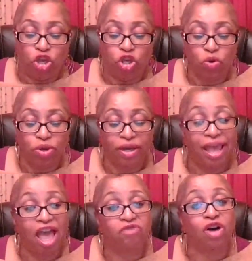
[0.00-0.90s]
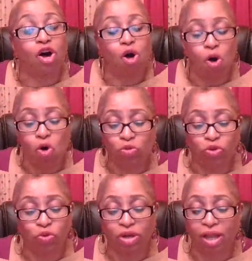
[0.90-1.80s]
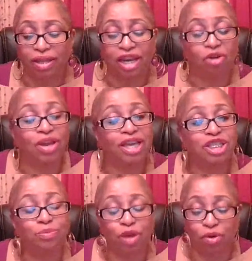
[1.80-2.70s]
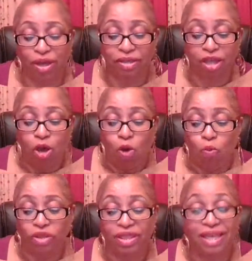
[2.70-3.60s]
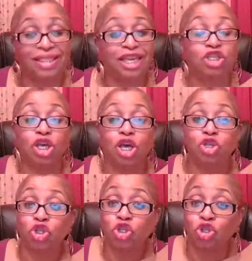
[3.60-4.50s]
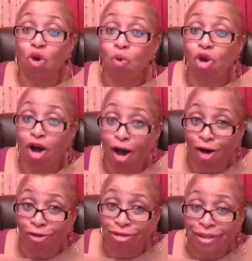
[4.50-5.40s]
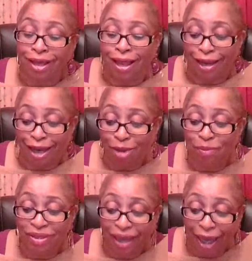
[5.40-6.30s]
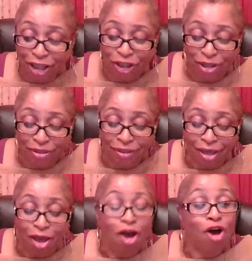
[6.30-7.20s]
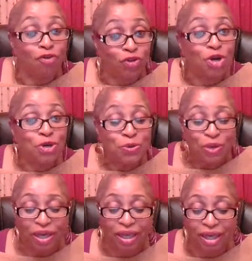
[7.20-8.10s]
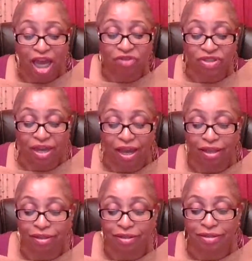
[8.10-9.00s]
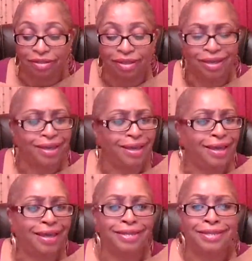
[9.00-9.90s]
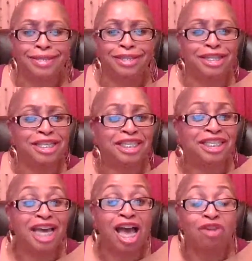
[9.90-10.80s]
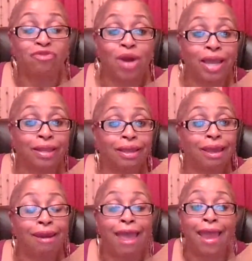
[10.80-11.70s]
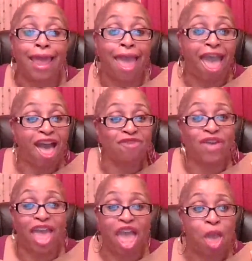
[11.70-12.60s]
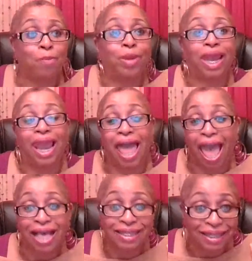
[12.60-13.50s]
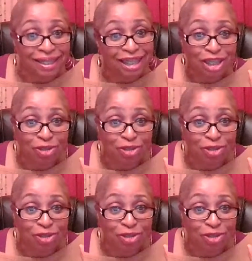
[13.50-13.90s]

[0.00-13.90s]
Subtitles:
You can have a whole new culinary experience within these so-called limitations of your new eating lifestyle. Just dive right in and have a blast.